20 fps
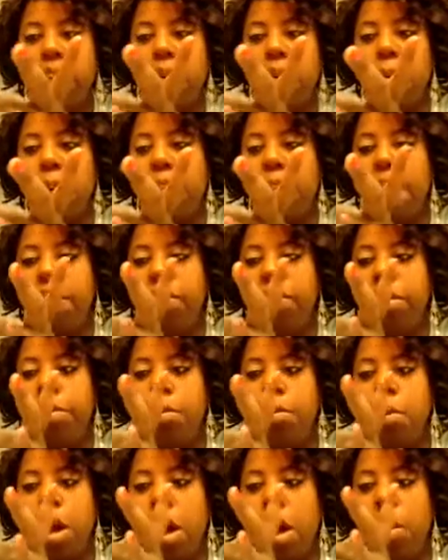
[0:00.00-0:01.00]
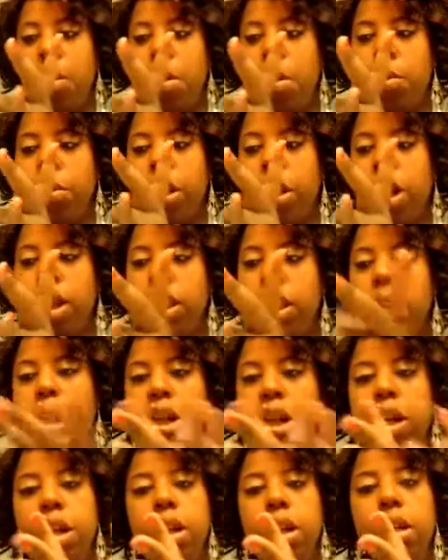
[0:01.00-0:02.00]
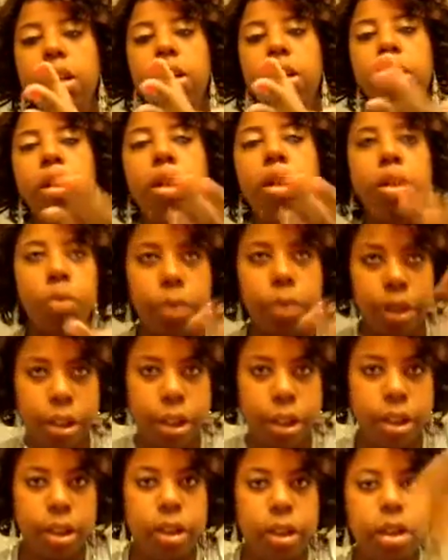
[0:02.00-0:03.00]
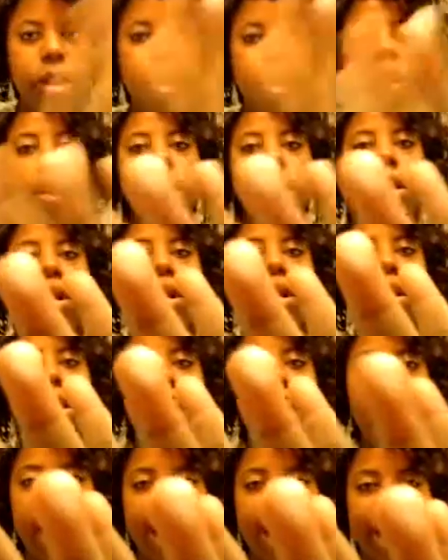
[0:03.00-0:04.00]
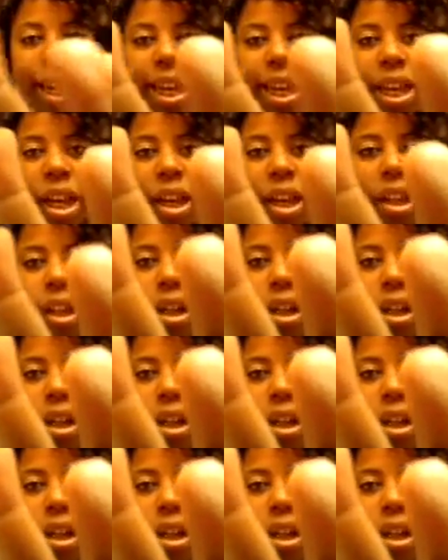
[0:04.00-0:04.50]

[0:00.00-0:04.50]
And then you have the brow bone color, which is the highlight